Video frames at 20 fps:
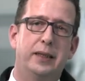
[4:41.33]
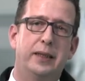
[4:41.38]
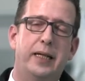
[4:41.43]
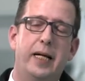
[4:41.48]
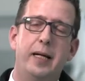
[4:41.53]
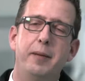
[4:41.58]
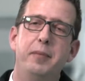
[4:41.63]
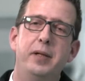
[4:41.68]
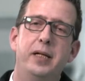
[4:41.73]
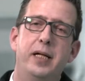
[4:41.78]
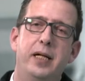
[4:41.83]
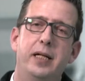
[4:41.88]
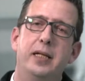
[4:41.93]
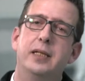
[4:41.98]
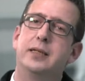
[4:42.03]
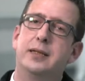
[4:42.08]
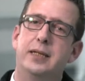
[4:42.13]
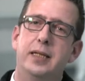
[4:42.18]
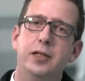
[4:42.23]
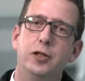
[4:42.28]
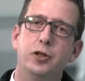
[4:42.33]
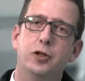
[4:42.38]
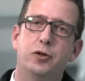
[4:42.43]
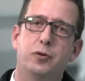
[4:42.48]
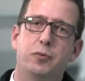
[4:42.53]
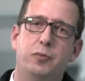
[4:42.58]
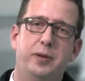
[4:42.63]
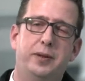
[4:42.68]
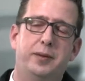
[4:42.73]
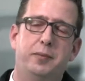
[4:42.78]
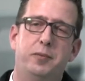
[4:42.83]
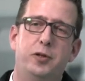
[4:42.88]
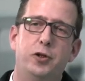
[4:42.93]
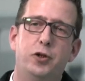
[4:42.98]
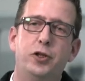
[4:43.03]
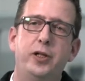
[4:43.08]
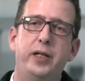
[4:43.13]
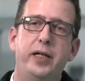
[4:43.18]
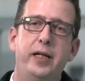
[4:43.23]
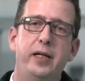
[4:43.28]
can be done as such with a
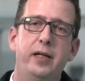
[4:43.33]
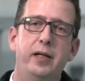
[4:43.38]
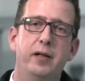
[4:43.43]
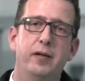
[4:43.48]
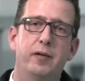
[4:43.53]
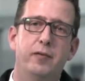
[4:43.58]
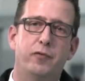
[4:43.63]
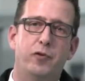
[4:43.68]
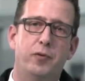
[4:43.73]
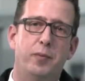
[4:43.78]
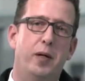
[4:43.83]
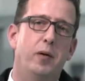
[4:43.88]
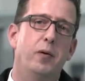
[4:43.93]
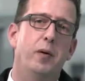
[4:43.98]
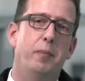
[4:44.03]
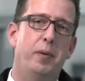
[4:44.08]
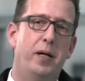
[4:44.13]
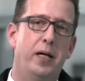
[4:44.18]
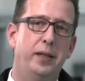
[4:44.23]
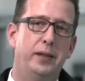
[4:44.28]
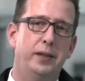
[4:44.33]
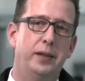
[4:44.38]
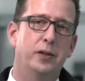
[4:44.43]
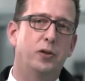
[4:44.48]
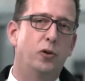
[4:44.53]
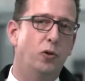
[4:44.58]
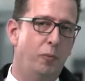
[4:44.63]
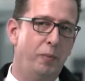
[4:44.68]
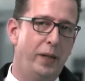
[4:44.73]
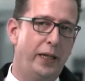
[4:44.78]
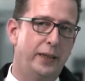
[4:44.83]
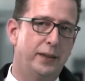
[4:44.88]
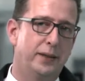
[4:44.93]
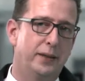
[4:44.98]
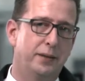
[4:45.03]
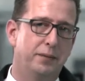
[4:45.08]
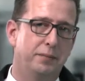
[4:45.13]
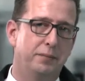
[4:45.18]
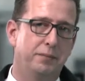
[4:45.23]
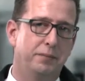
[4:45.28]
machine from our partner Komax.